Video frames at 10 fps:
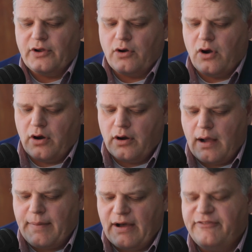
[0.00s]
there are
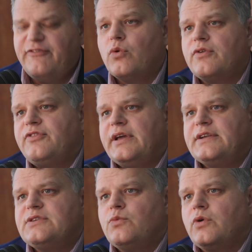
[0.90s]
about 4
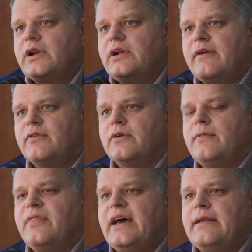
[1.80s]
things that we're going to cover
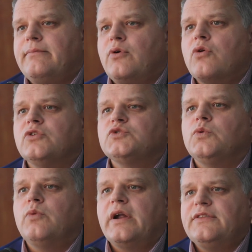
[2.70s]
that brokers
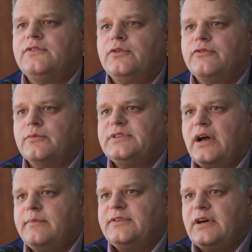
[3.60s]
will run into from
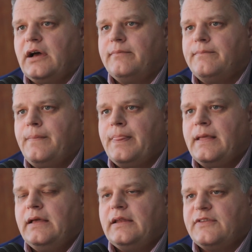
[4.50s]
time to time.
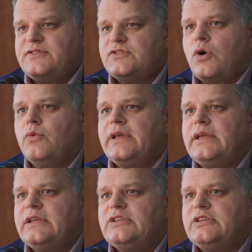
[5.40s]
Now, this is only